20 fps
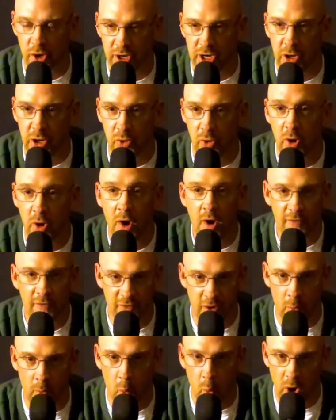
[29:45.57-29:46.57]
you
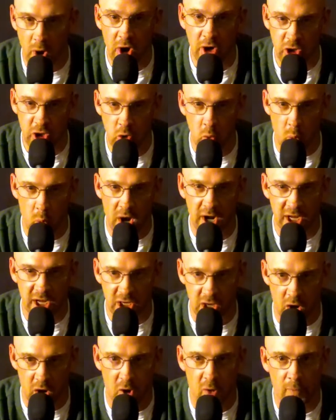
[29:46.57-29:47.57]
from where you want to
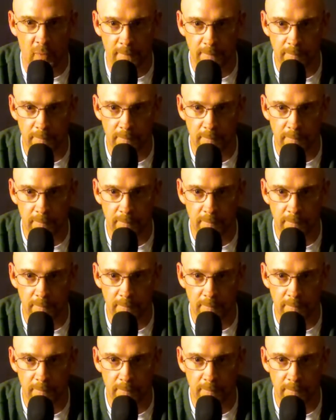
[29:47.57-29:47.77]
go.